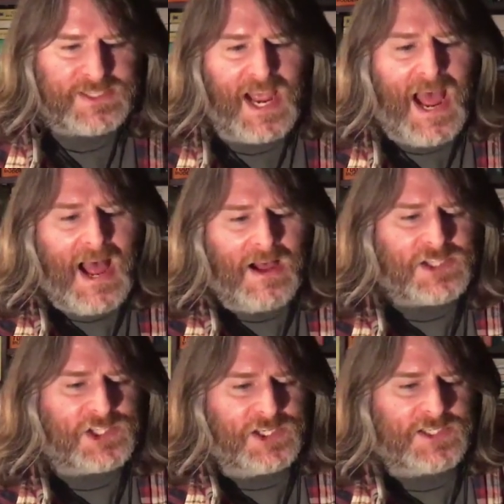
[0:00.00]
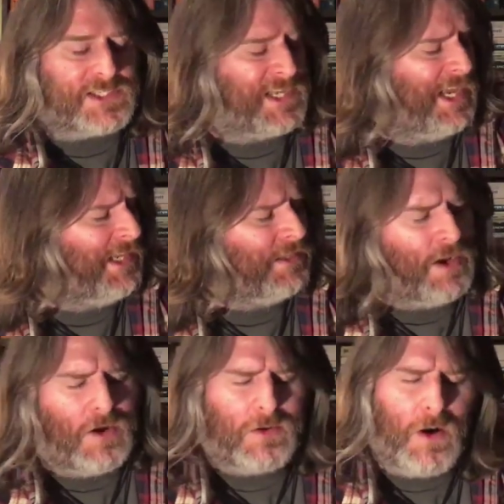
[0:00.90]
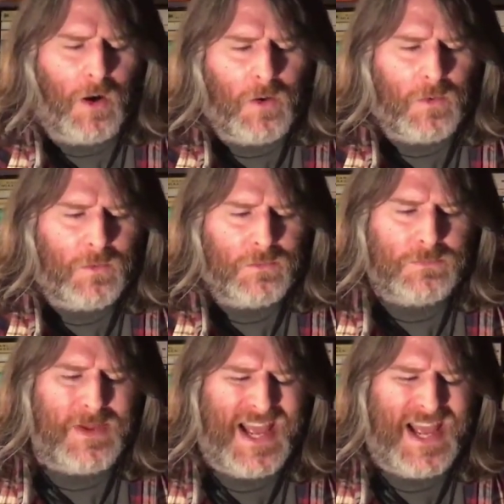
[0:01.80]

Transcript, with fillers: house just ain't no home